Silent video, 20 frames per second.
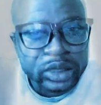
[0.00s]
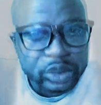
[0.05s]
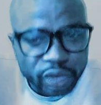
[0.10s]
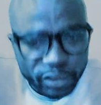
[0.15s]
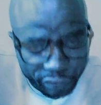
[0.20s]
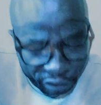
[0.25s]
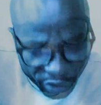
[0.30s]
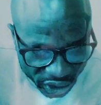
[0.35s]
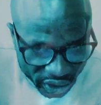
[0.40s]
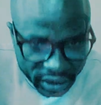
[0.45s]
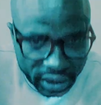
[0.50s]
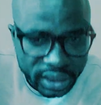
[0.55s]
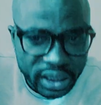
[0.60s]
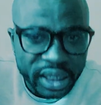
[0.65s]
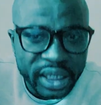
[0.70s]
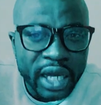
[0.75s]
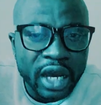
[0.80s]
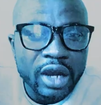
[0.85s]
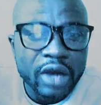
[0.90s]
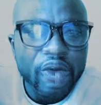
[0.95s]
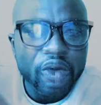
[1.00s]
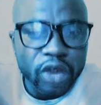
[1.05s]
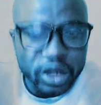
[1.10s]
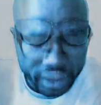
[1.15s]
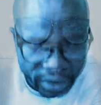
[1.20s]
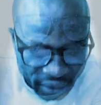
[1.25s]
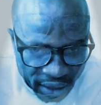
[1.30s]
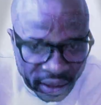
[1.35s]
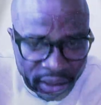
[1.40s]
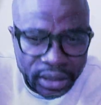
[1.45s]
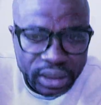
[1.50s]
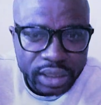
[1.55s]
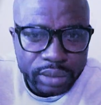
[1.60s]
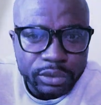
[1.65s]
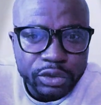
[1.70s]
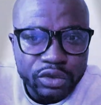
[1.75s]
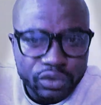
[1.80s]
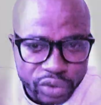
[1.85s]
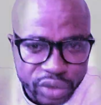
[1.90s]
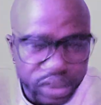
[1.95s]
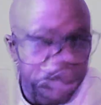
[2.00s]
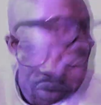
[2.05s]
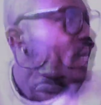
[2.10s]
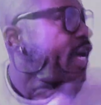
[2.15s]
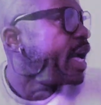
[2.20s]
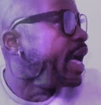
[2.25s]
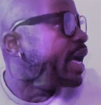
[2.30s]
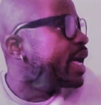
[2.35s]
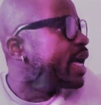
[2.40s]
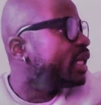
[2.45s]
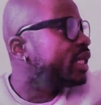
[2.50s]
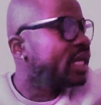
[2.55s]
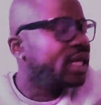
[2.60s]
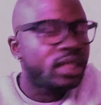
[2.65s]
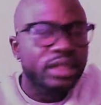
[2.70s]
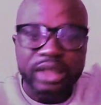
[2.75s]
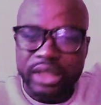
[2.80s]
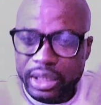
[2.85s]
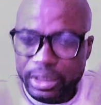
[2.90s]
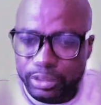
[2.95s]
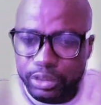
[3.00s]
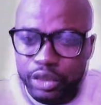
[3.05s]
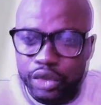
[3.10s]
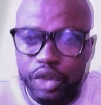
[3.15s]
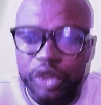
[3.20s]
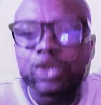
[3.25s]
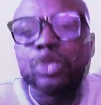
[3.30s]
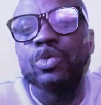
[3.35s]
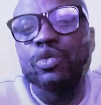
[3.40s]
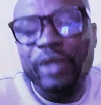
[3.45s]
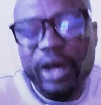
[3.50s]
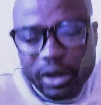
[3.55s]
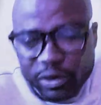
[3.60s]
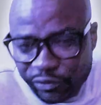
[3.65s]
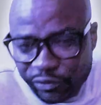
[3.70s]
to fucking sit down on the dining table to eat. I got dining table here, so why the